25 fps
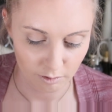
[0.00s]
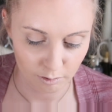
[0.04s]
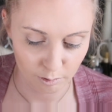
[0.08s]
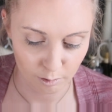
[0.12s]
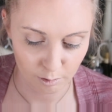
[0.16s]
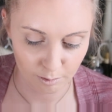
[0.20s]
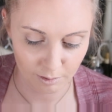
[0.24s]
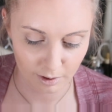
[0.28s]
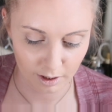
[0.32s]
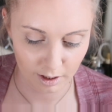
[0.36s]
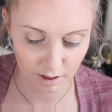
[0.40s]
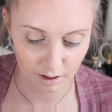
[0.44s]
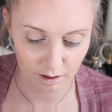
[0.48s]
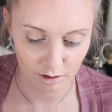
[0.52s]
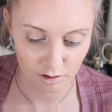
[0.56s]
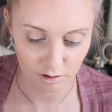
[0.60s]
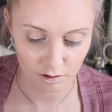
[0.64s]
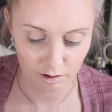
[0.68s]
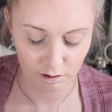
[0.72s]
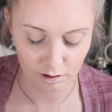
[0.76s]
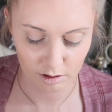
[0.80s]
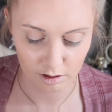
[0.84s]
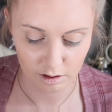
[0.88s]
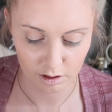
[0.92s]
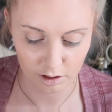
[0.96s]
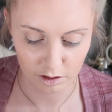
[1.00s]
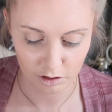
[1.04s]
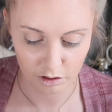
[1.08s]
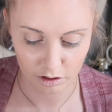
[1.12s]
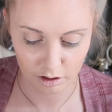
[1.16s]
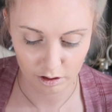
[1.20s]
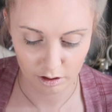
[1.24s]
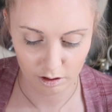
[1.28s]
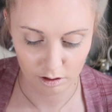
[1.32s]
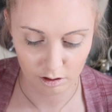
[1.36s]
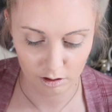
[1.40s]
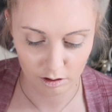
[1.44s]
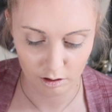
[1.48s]
for my
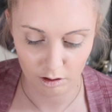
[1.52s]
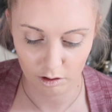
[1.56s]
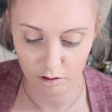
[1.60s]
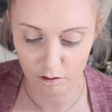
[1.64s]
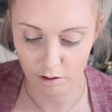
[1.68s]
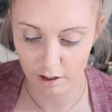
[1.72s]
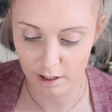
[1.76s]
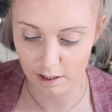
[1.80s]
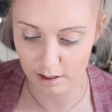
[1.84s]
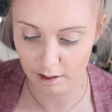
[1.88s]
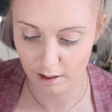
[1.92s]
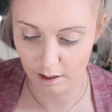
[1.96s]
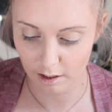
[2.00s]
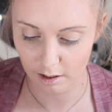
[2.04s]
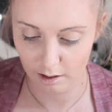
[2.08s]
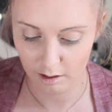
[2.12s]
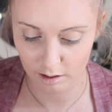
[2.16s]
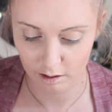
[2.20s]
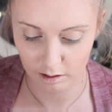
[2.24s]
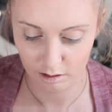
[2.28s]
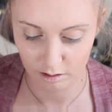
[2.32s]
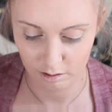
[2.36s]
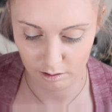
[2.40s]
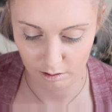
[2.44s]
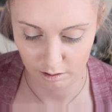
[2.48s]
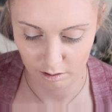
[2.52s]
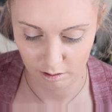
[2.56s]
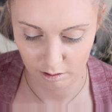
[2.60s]
transition crease color.